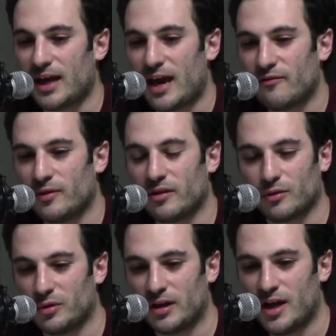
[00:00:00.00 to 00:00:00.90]
halfway
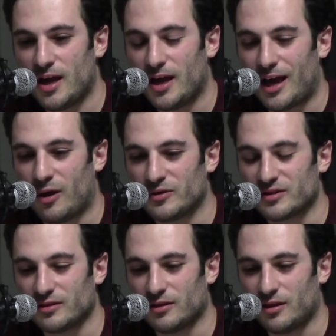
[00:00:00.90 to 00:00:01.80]
through it, I
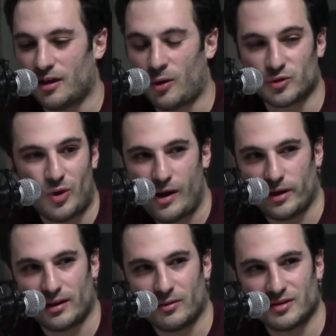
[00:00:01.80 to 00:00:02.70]
was
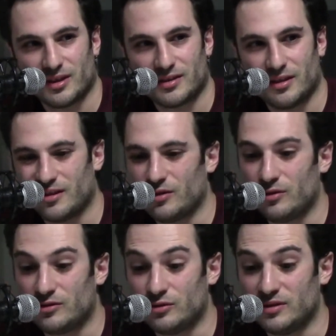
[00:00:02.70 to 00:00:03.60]
wowing. I was like telling you,
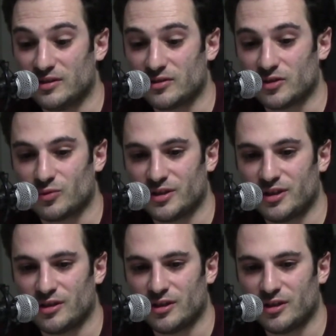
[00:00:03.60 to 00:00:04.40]
dude, this looks really good.